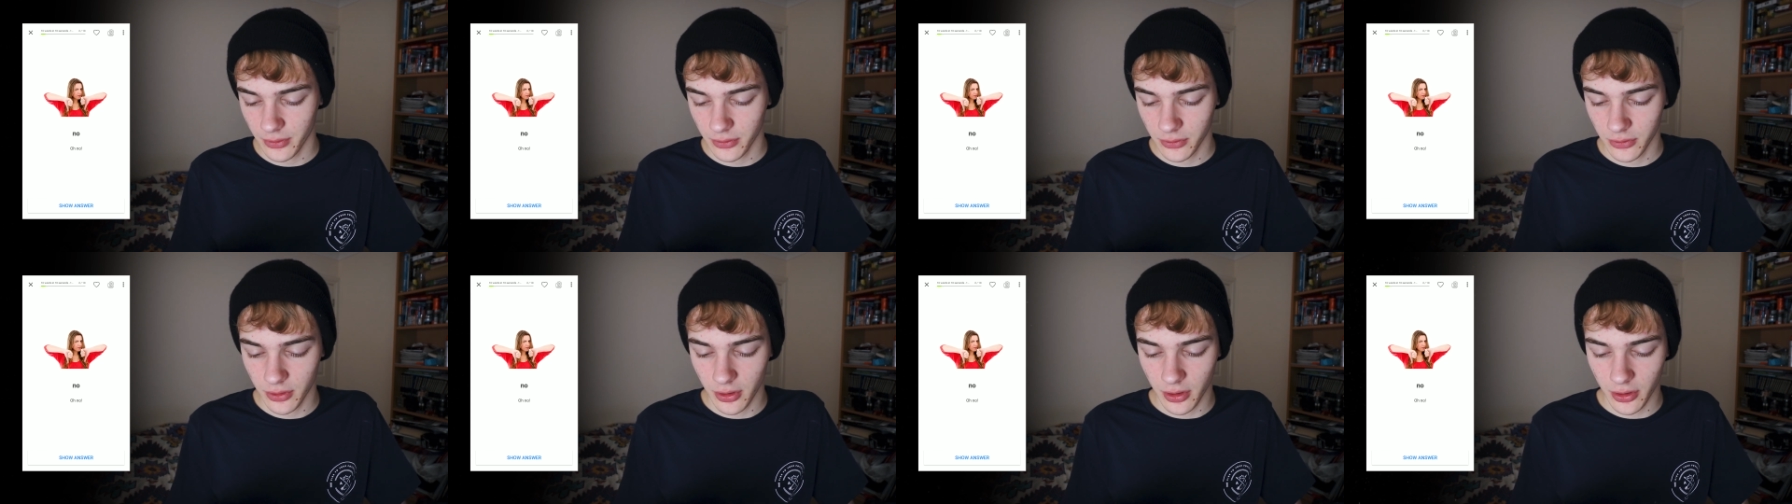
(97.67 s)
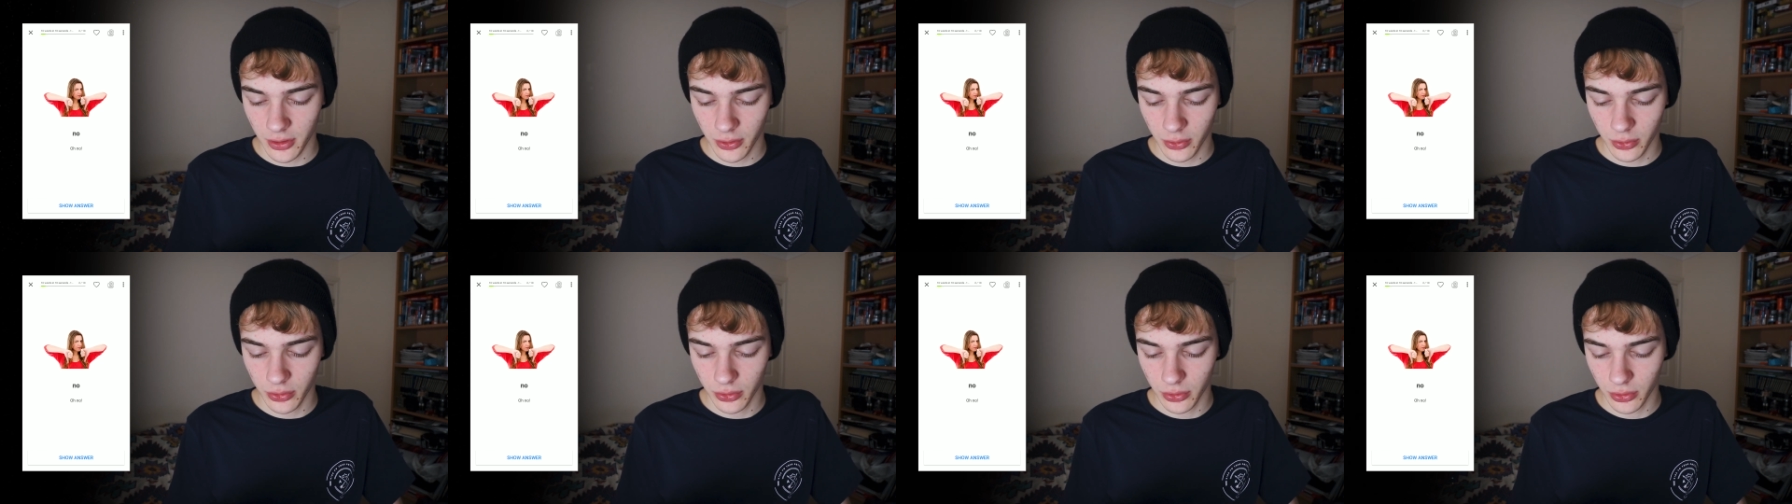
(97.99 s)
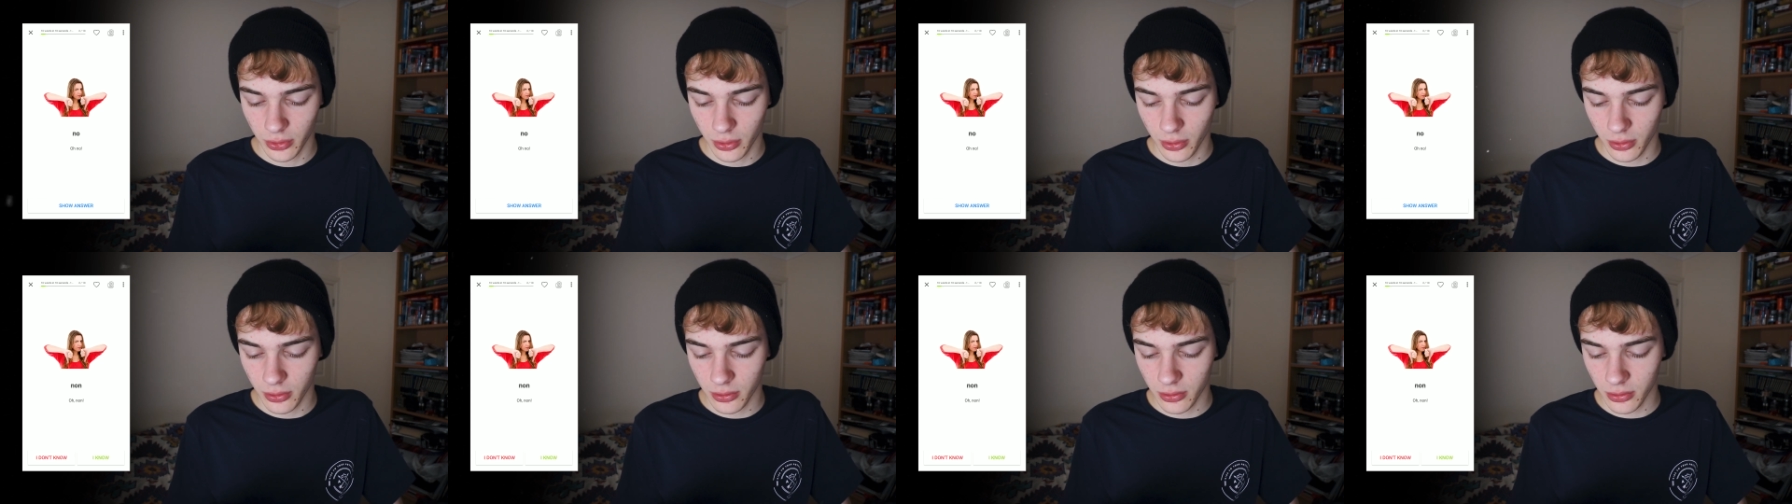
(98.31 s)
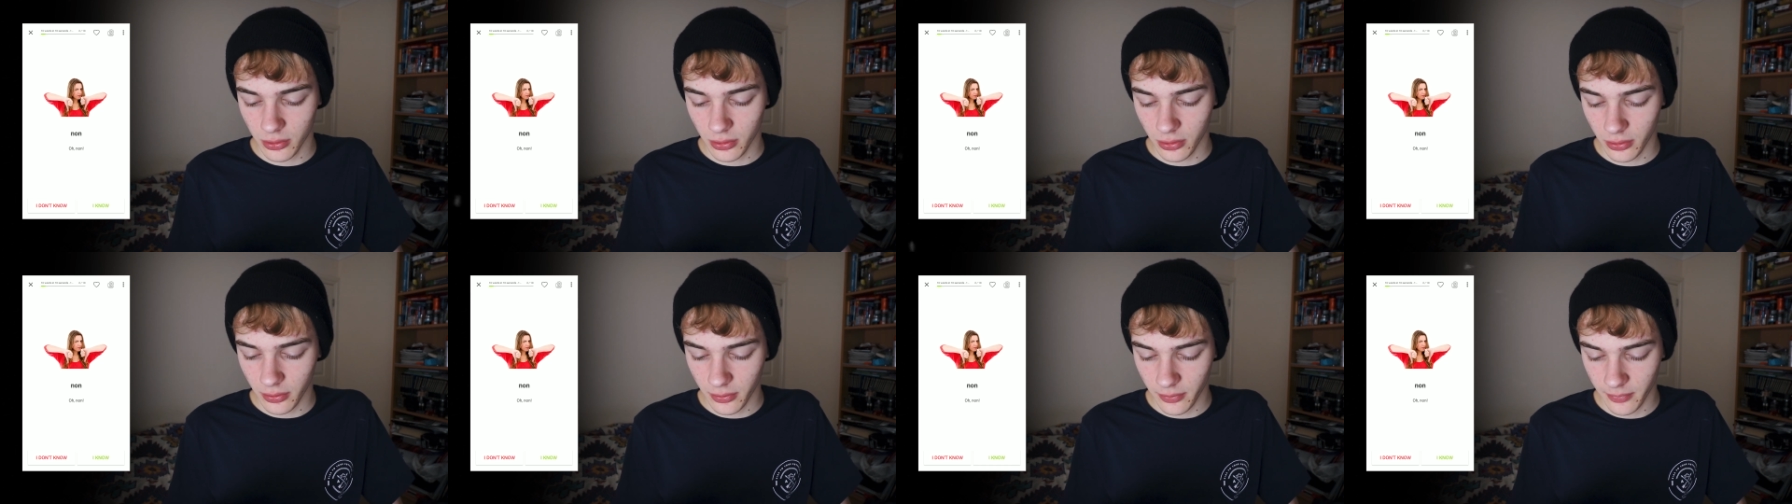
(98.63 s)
No, non,